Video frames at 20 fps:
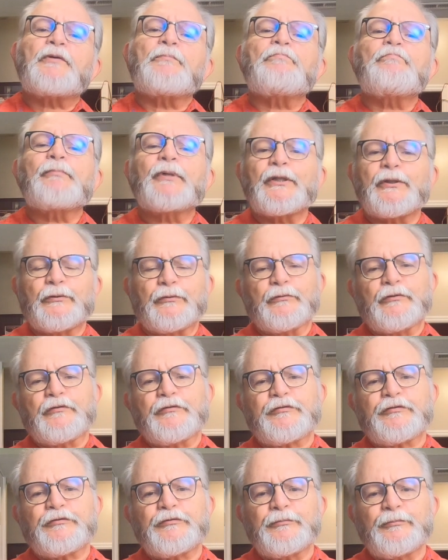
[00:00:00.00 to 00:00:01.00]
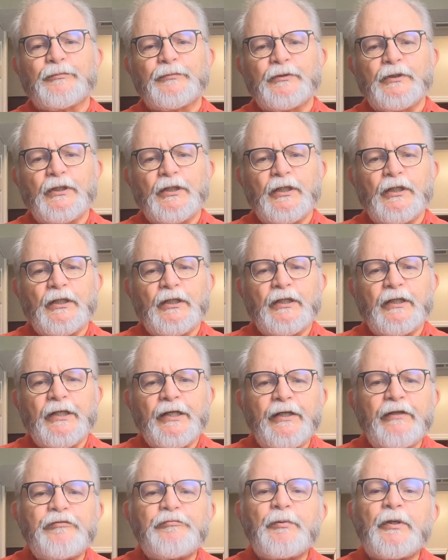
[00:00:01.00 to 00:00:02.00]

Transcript: the modes. Here's